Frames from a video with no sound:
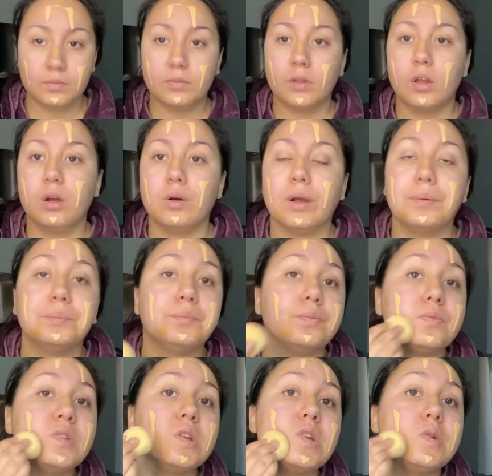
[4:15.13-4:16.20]
Okay,
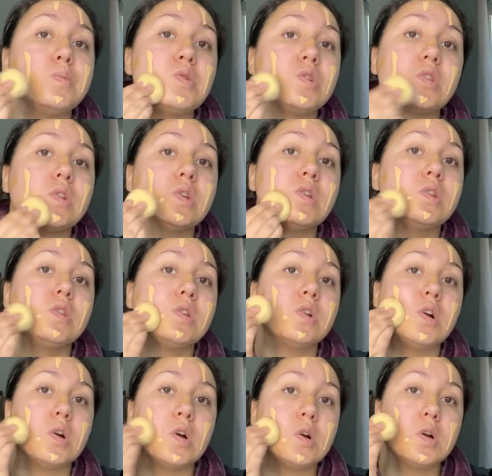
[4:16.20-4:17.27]
and I'm just gonna
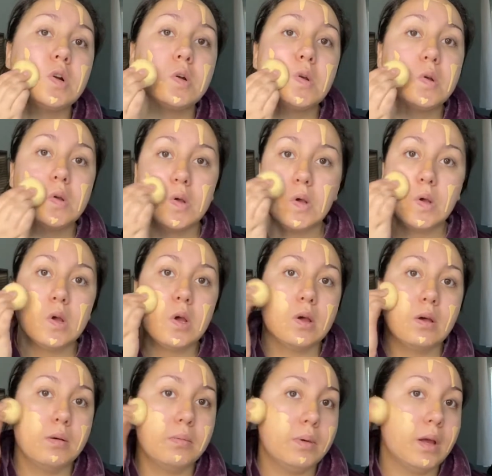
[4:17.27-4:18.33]
start
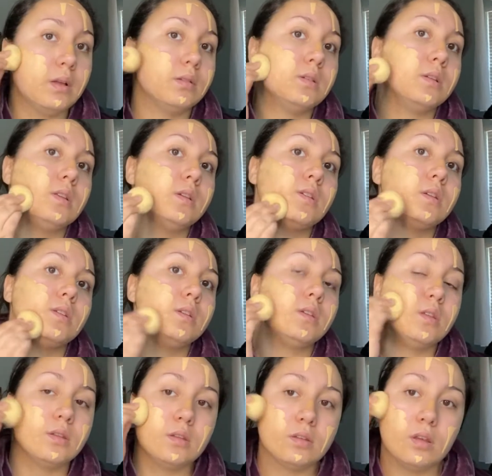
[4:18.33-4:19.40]
pouncing this
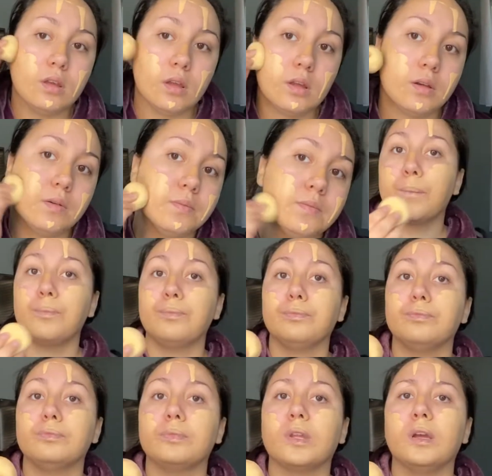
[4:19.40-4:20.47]
into the skin.
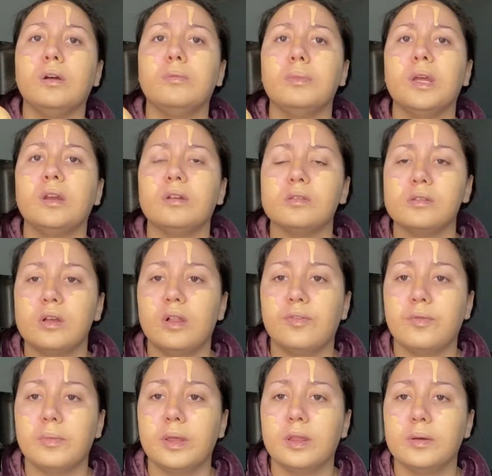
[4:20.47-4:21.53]
Oh man, that's all over
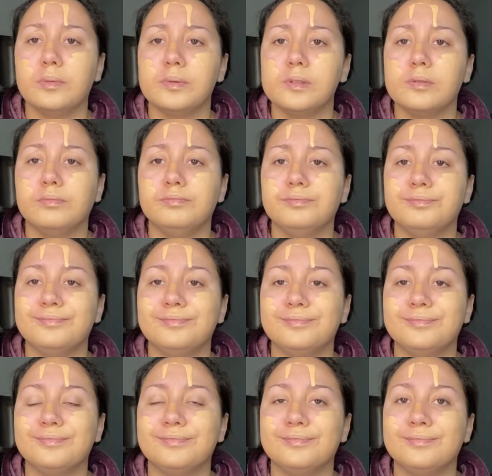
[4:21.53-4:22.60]
my lips.
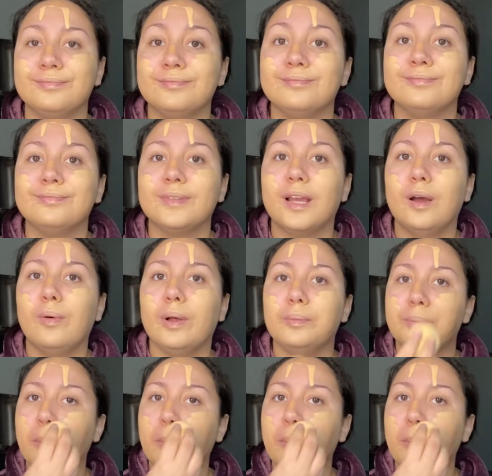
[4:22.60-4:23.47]
Oh well.